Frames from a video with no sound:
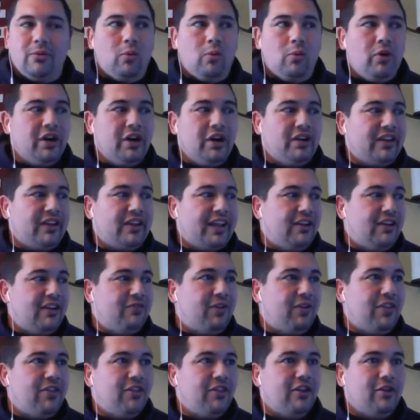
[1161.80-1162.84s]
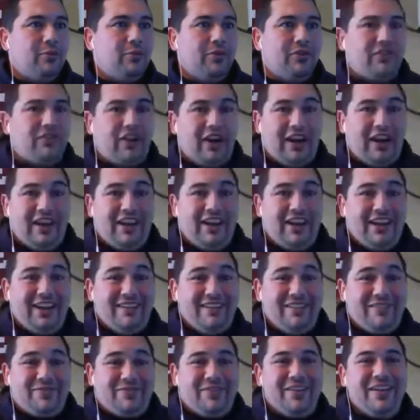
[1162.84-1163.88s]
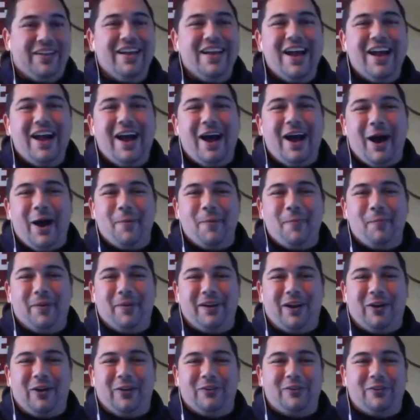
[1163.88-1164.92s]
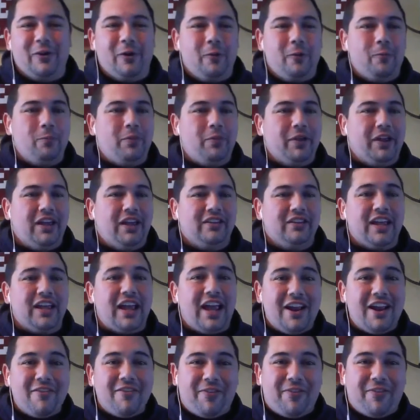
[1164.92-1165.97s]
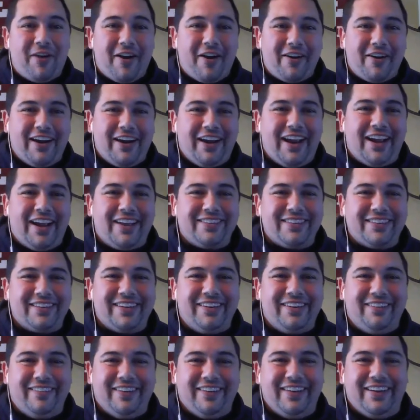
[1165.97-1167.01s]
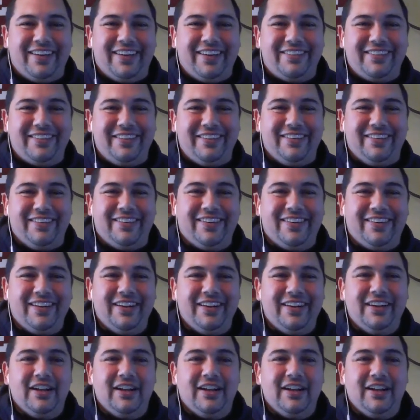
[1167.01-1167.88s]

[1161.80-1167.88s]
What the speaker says: Number one, because I can't find the good ones that I have, but also because, hey, Avari, how's it going? I see you.